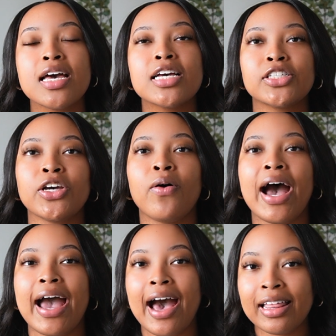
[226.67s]
So
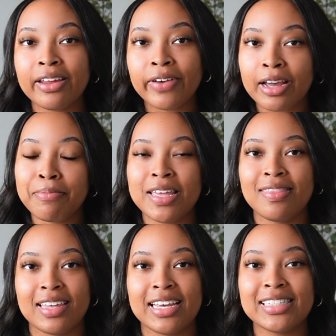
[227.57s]
I highly
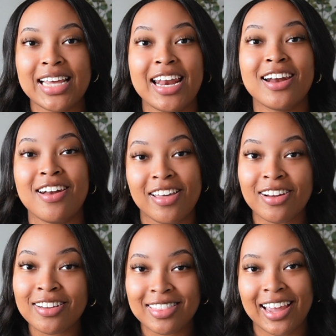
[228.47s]
recommend this. And
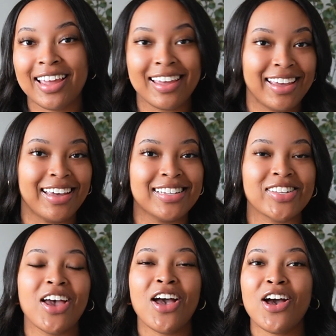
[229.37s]
another thing is
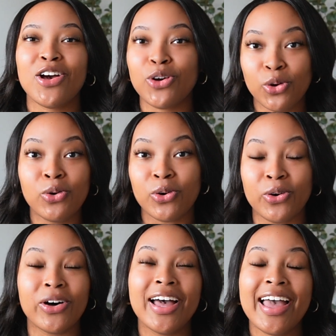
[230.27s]

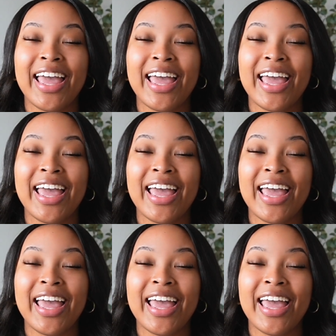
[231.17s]
Google.